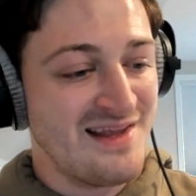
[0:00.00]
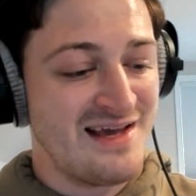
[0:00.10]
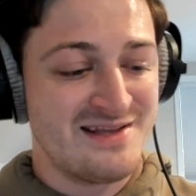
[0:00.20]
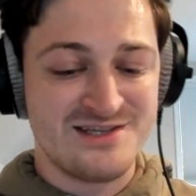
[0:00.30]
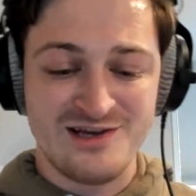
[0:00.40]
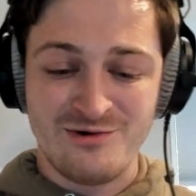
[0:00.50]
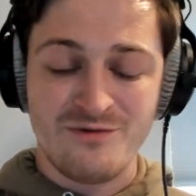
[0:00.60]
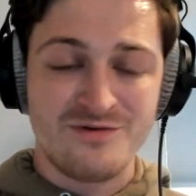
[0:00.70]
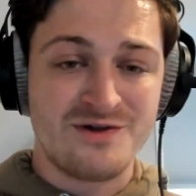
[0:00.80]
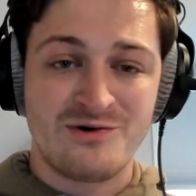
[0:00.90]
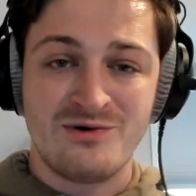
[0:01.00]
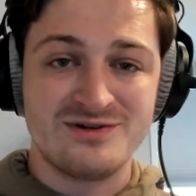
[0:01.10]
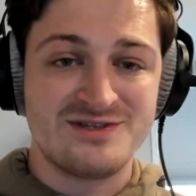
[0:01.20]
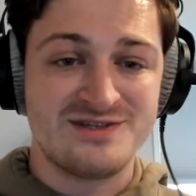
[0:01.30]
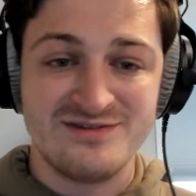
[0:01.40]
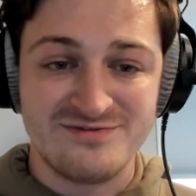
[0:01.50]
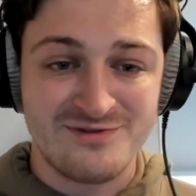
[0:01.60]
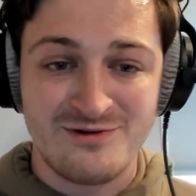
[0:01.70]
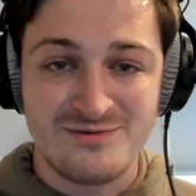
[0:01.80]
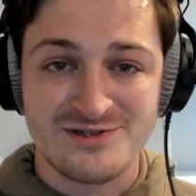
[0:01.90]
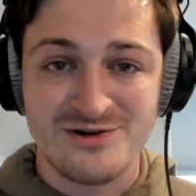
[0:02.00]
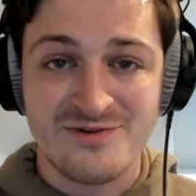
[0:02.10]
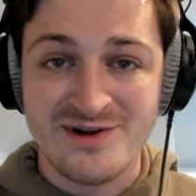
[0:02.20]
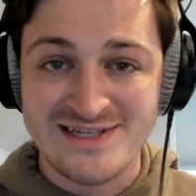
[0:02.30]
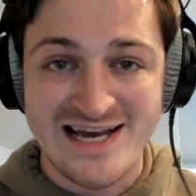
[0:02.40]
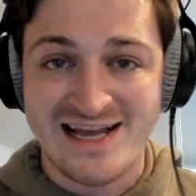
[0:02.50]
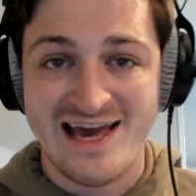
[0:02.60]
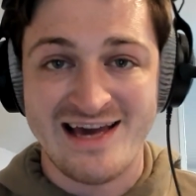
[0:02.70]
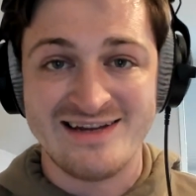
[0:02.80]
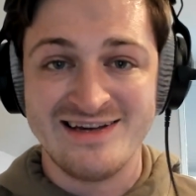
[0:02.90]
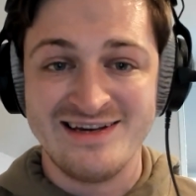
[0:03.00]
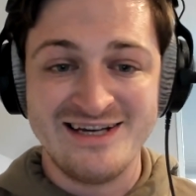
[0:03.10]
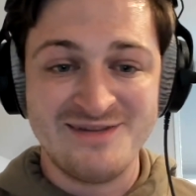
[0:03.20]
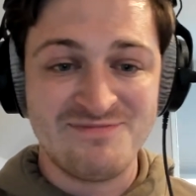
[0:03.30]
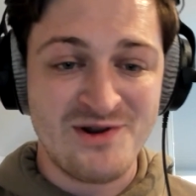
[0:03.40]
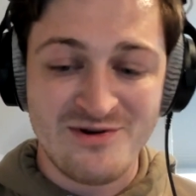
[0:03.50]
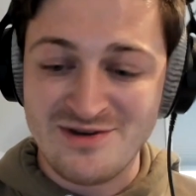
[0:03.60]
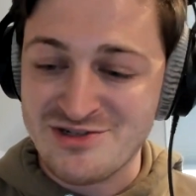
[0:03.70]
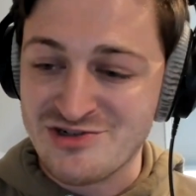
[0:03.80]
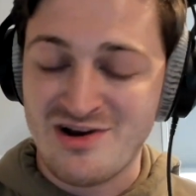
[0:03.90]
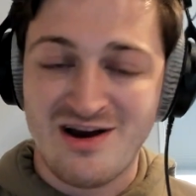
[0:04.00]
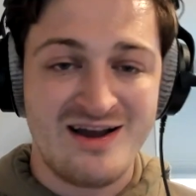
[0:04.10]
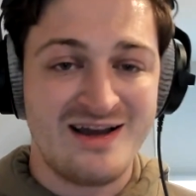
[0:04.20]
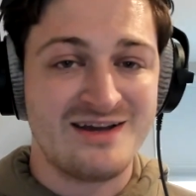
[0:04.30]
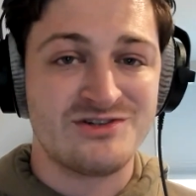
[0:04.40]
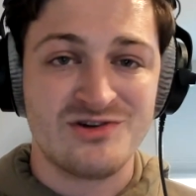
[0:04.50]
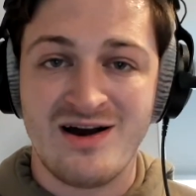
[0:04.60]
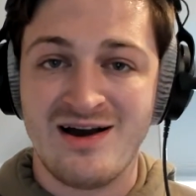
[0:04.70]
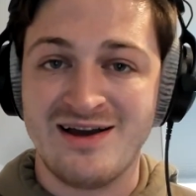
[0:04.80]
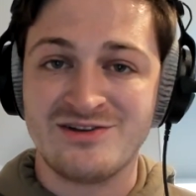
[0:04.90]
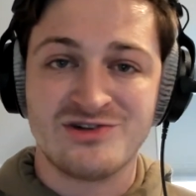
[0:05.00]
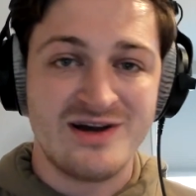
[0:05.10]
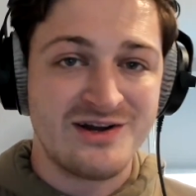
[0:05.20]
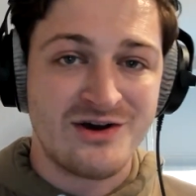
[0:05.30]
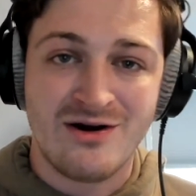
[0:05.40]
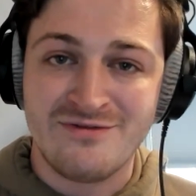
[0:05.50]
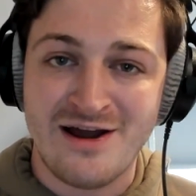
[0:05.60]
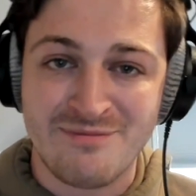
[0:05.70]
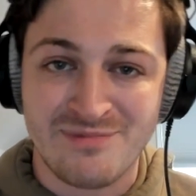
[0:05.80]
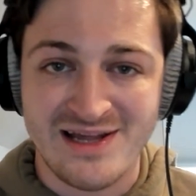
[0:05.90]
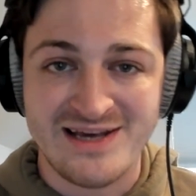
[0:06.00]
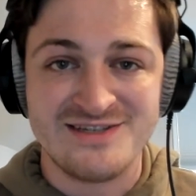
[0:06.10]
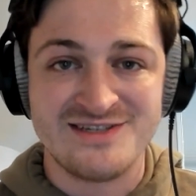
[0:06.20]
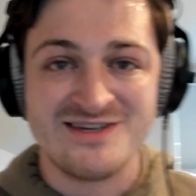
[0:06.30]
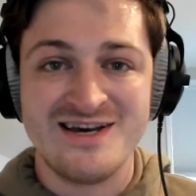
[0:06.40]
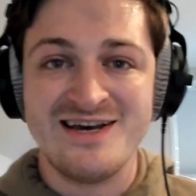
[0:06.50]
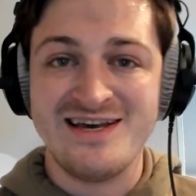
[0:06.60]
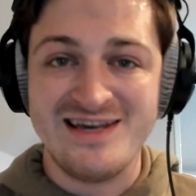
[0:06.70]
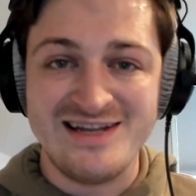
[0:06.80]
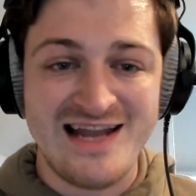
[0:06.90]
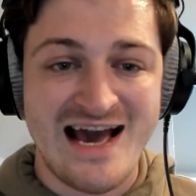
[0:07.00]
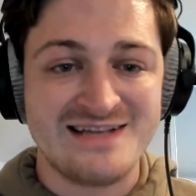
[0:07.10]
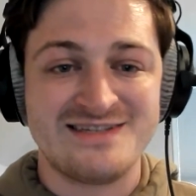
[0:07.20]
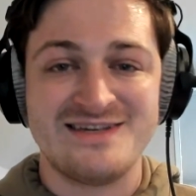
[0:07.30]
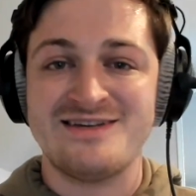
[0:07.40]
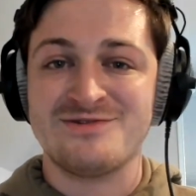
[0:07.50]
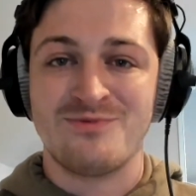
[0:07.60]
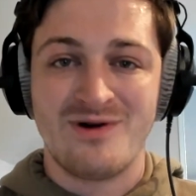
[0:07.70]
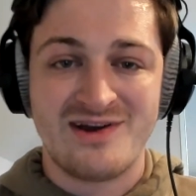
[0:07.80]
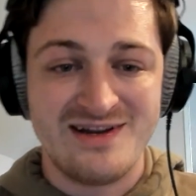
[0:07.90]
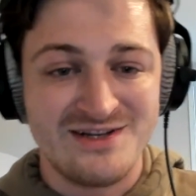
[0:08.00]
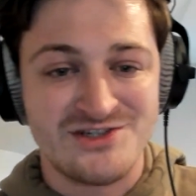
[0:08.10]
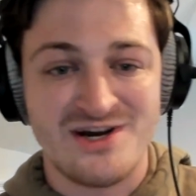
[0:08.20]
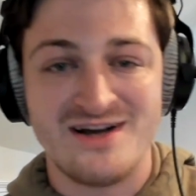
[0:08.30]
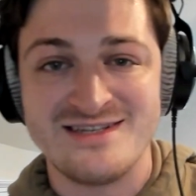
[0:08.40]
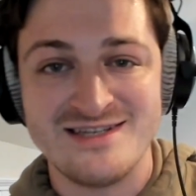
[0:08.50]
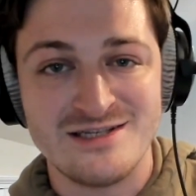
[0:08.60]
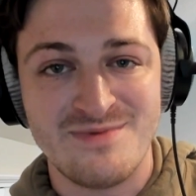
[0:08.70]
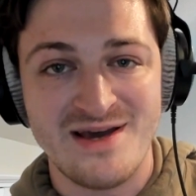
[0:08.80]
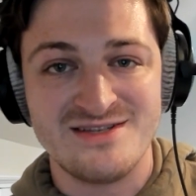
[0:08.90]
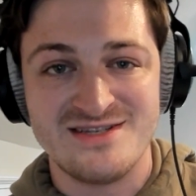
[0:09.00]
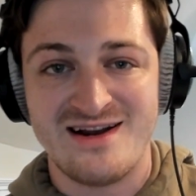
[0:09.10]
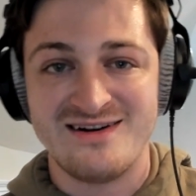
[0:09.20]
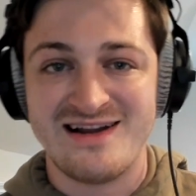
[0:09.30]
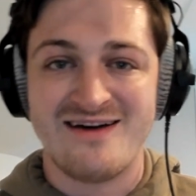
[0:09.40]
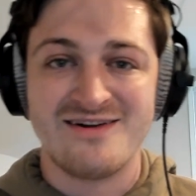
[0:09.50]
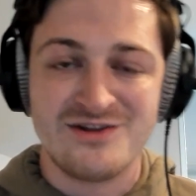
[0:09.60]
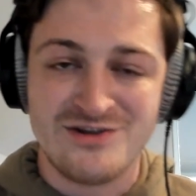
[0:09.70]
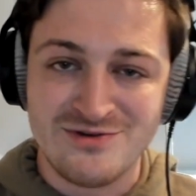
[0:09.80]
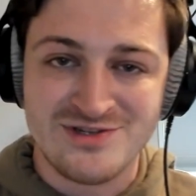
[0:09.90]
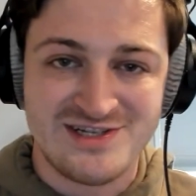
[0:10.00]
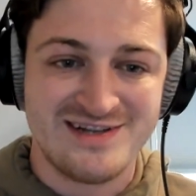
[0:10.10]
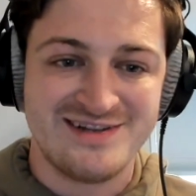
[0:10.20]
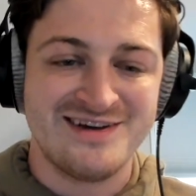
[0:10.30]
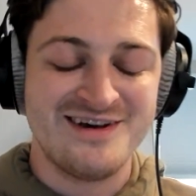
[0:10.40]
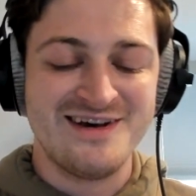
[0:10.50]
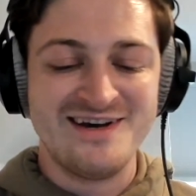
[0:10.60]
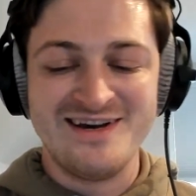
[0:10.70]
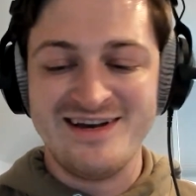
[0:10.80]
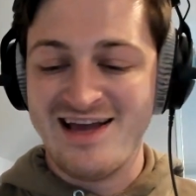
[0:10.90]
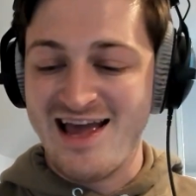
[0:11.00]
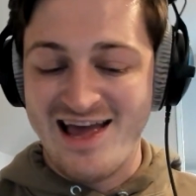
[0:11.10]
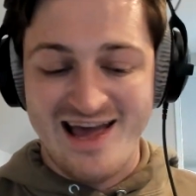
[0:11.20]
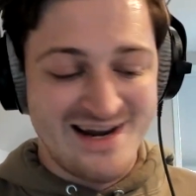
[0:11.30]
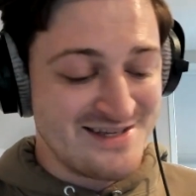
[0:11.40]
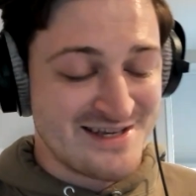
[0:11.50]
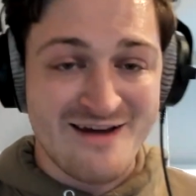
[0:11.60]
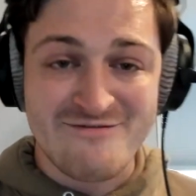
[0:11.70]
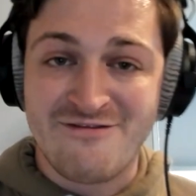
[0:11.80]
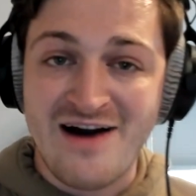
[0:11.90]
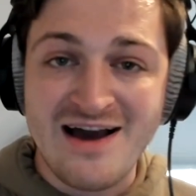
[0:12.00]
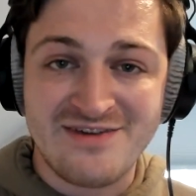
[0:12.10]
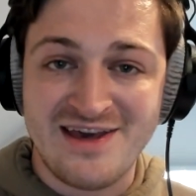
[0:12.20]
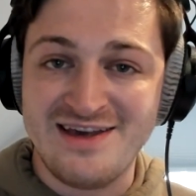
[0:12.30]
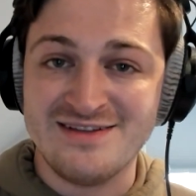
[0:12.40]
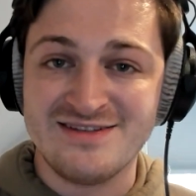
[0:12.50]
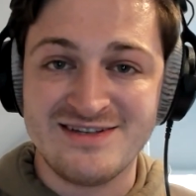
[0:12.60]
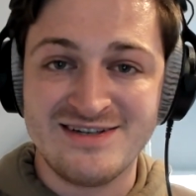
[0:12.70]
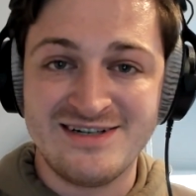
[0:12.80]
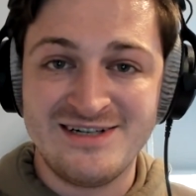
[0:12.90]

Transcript: And so over the course of almost over a decade, you know, he's trying and trying to carve out a place in NASA. He's working at Johnson Space Center down in Houston, and he's got 5 kids.